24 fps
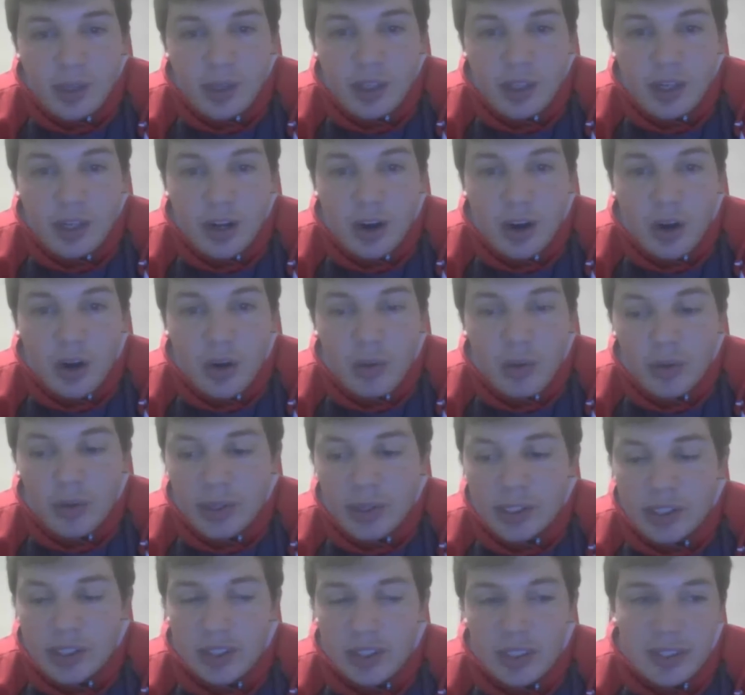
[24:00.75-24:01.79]

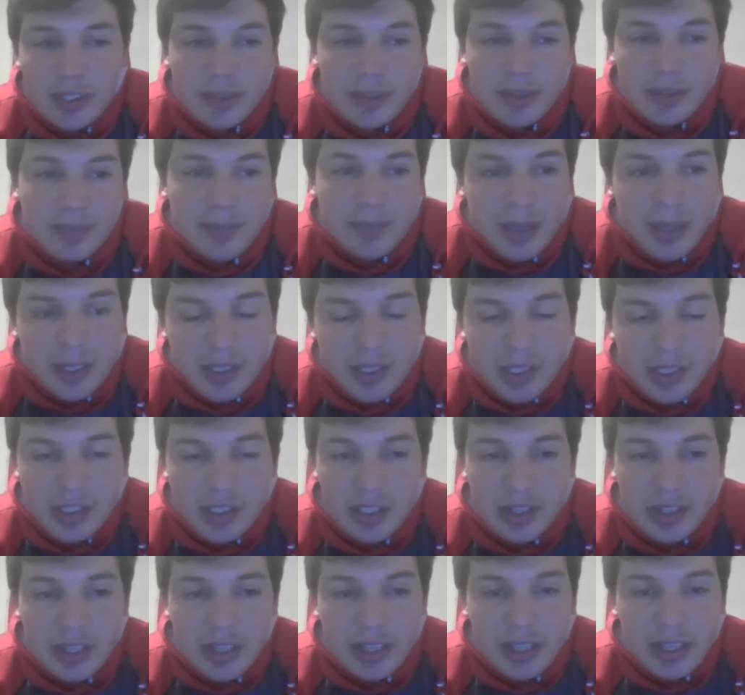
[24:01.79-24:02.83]
it's
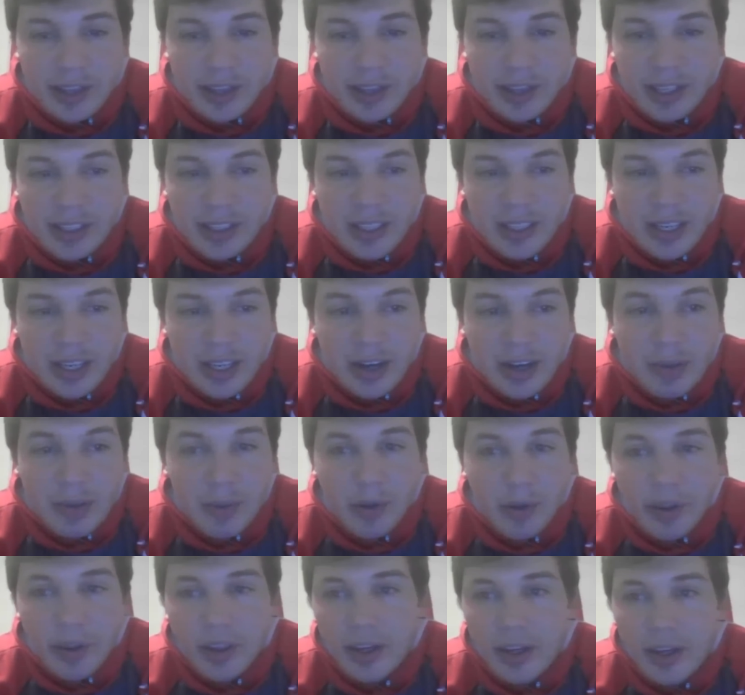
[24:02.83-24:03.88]
just things that come
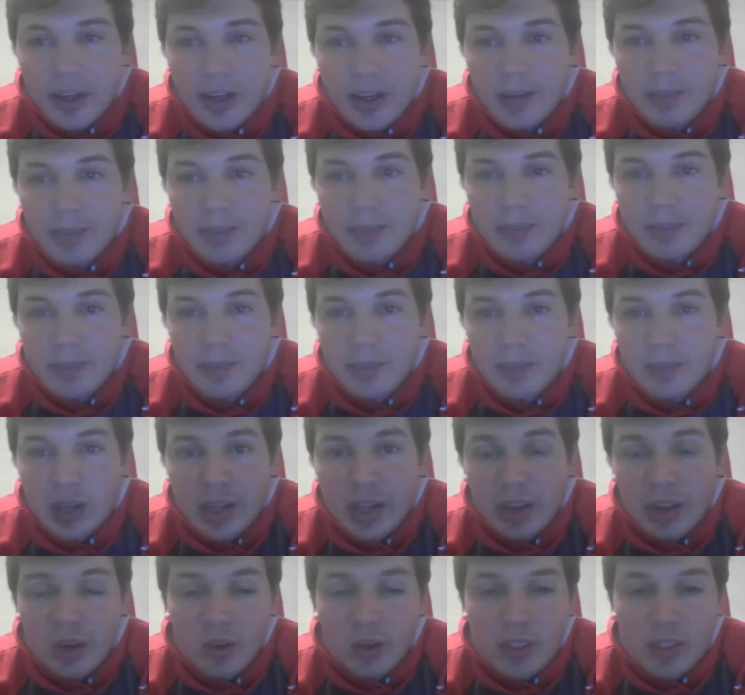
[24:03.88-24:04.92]
with a
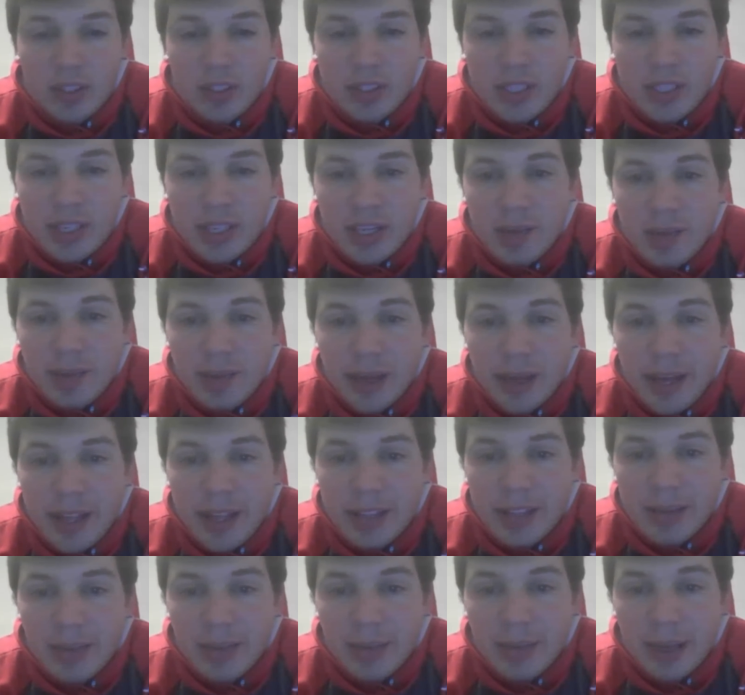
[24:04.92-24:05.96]
losing team that
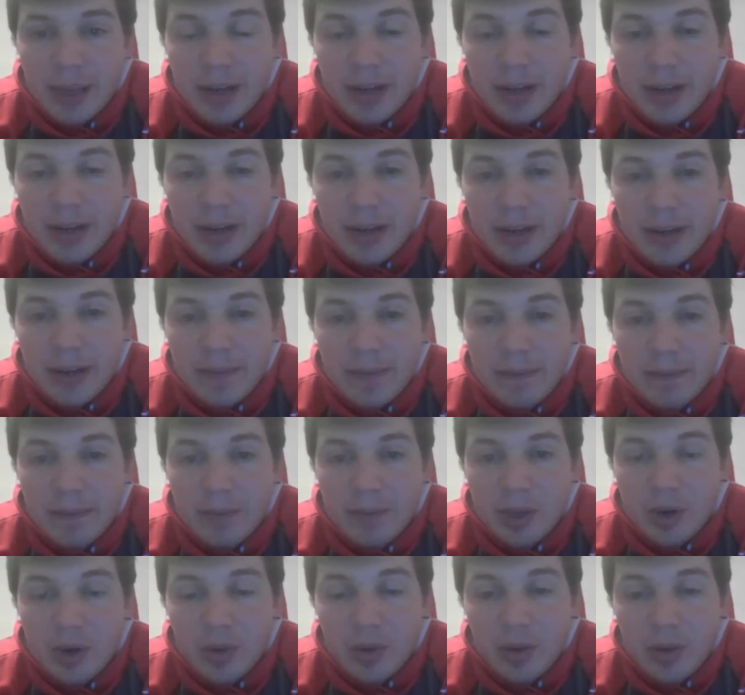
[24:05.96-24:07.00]
hasn't been,
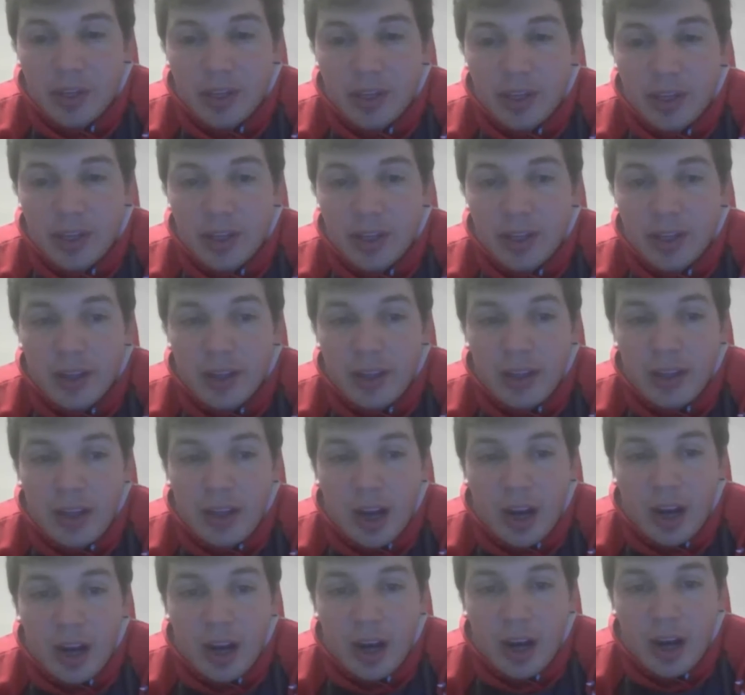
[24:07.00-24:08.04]
really
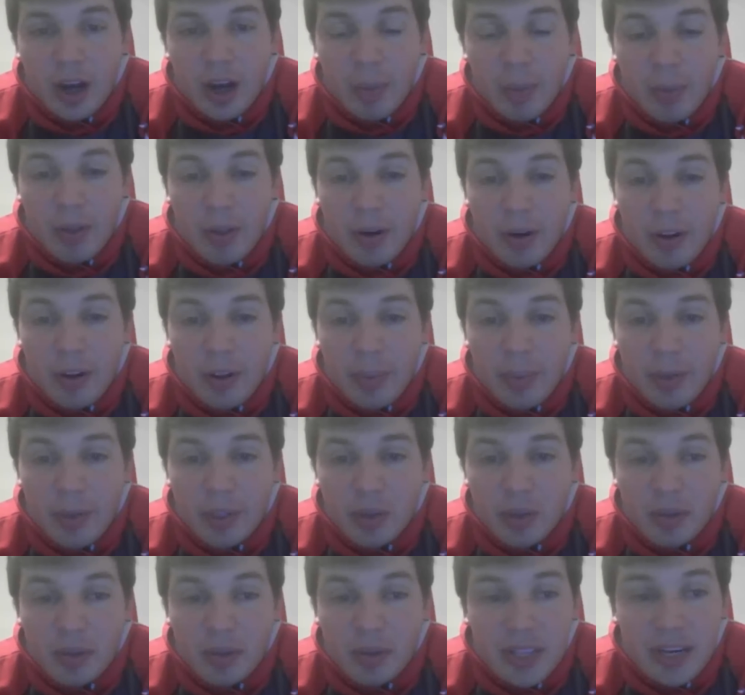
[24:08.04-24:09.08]
up there in the
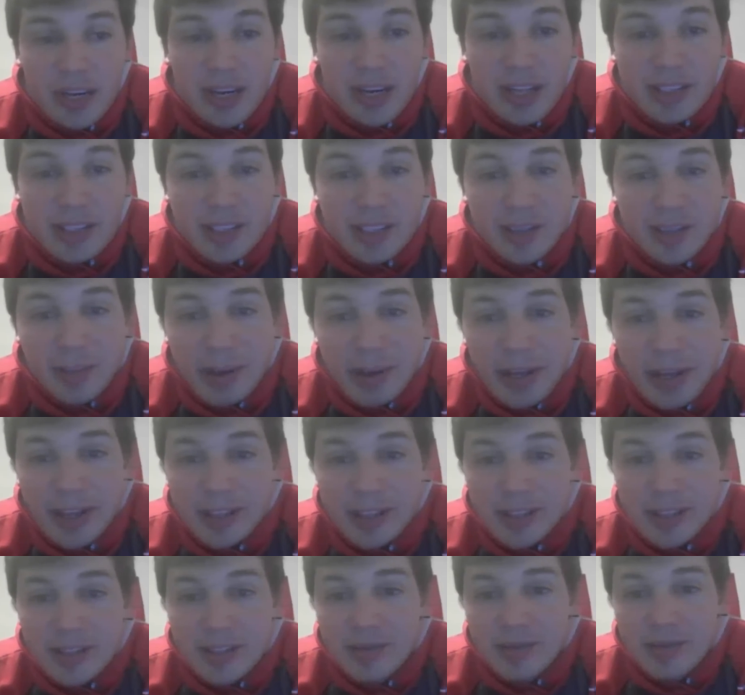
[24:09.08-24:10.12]
Big 12 standings in the
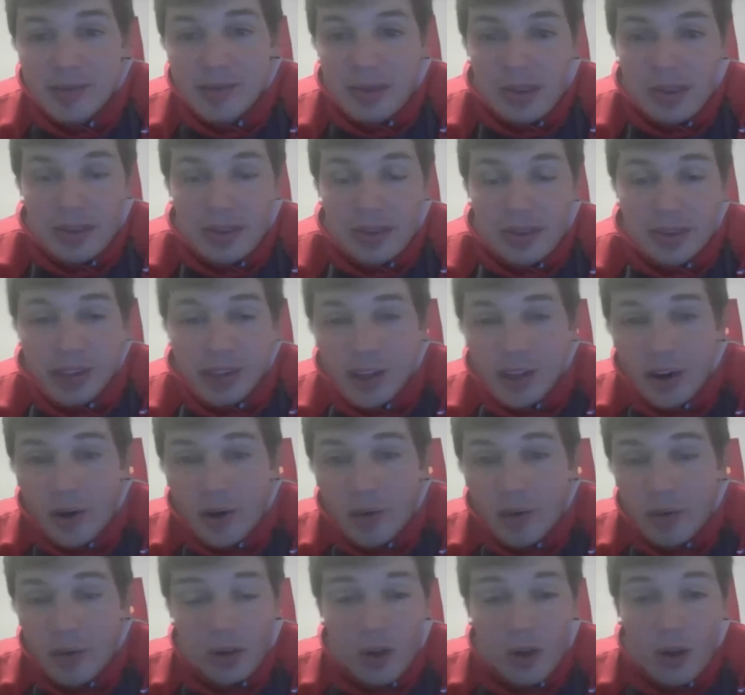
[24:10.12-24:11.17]
past,
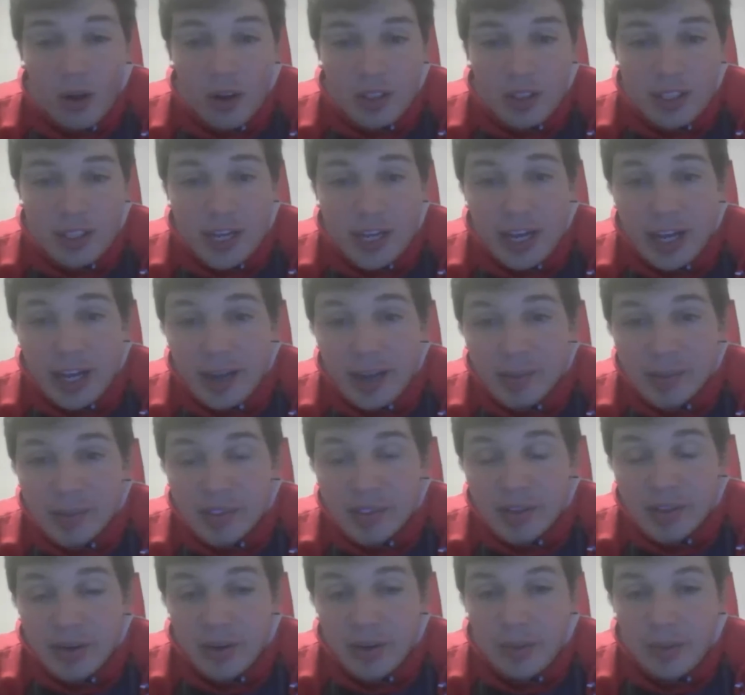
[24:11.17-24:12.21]
for a long time.
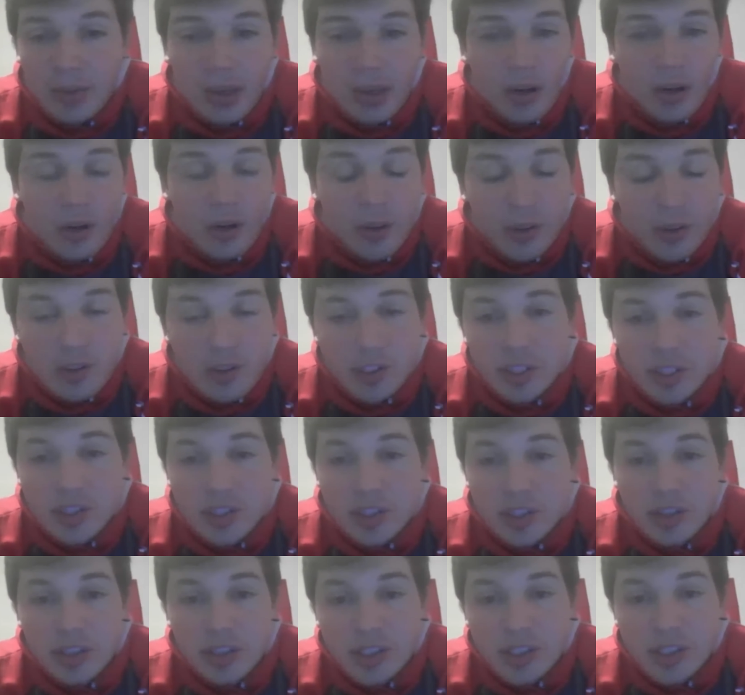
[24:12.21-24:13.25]
So, they're
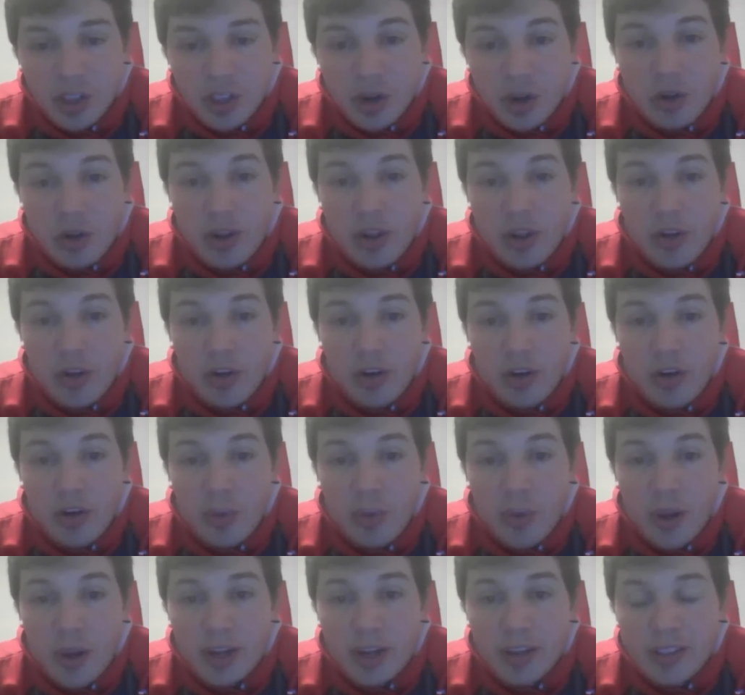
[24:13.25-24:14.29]
just slowly learning to
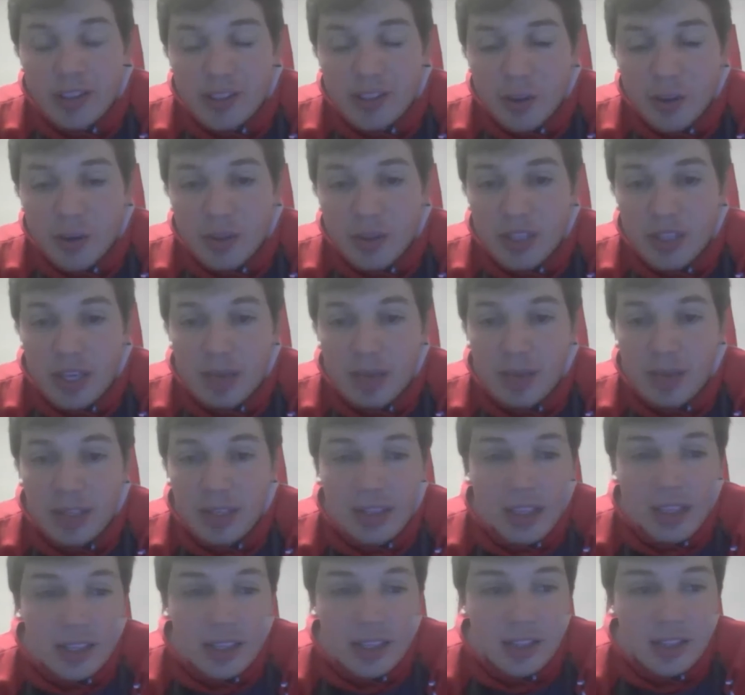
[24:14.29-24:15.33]
win in these close games
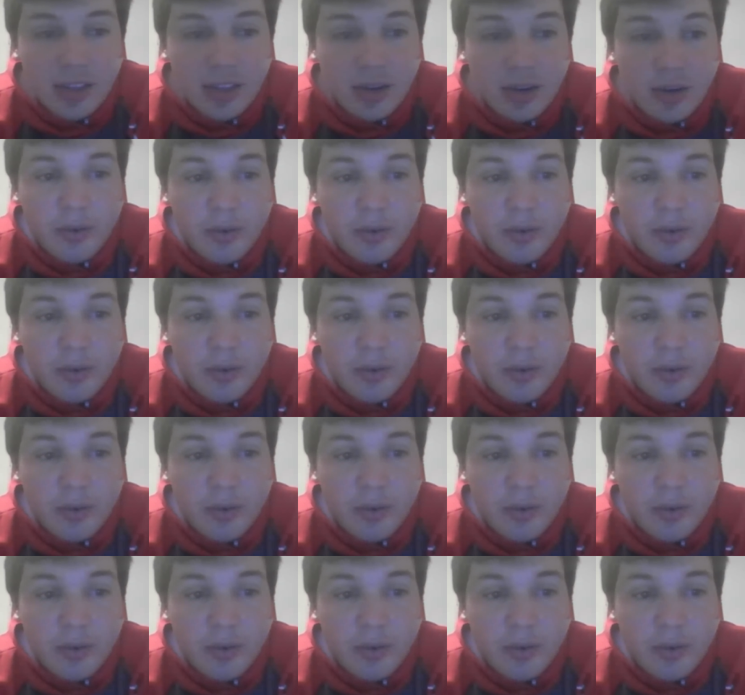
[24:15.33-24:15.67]
like this.